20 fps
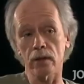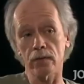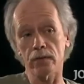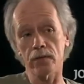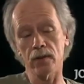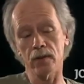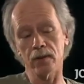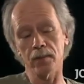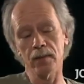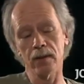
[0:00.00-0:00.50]

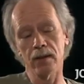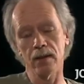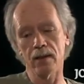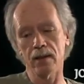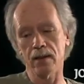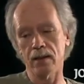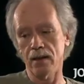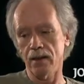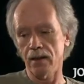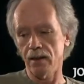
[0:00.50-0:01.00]
film.
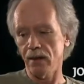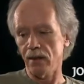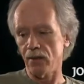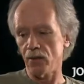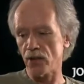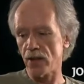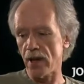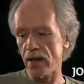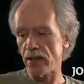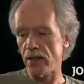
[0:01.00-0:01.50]
It
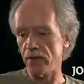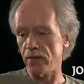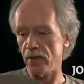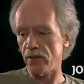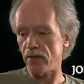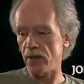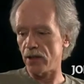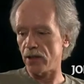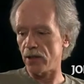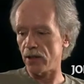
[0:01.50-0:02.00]
was
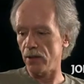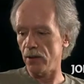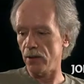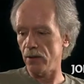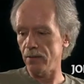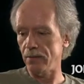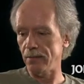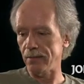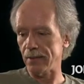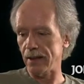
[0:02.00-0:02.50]

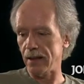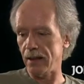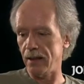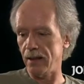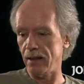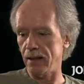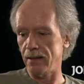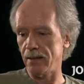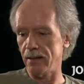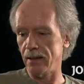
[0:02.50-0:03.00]
1952,
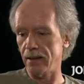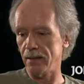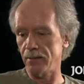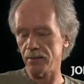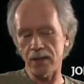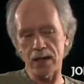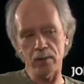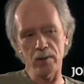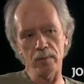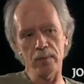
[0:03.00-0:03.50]
and
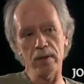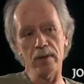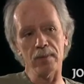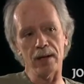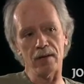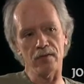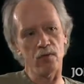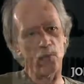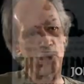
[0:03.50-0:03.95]
I would have been about 4